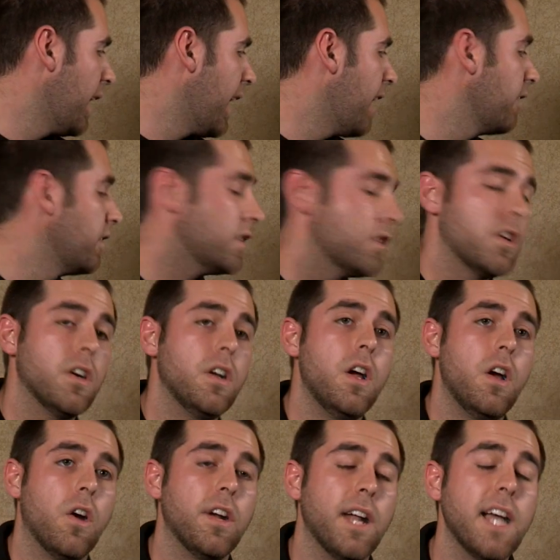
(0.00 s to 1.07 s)
we have as our
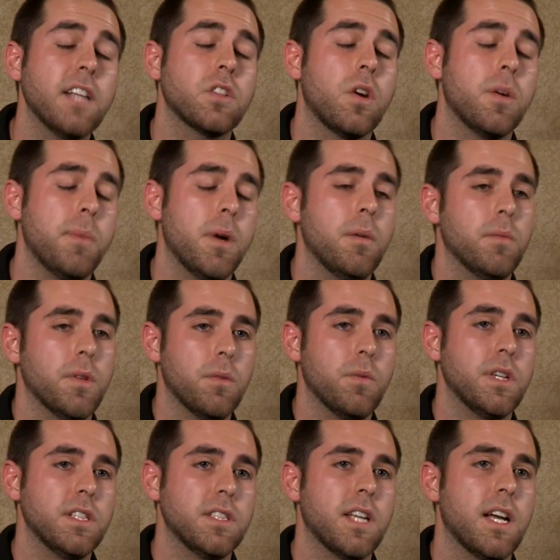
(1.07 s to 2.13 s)
NASCAR pump that
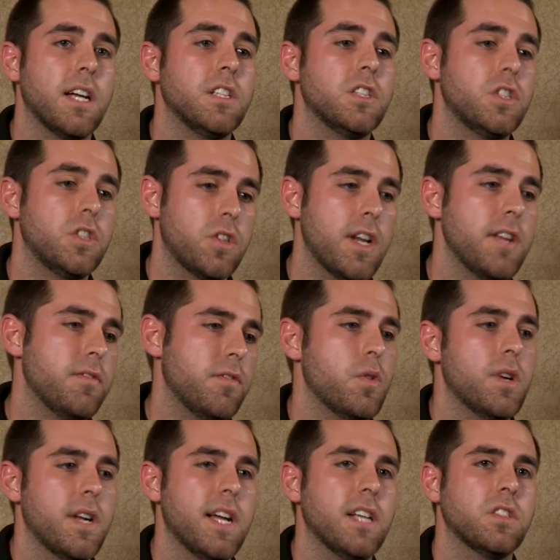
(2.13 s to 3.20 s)
we designed straight
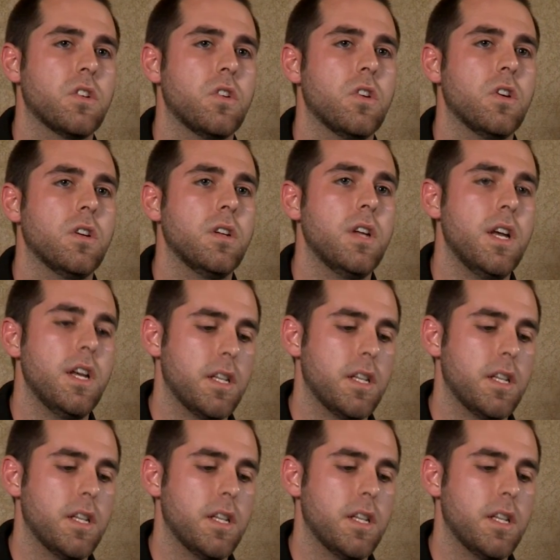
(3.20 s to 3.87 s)
for NASCAR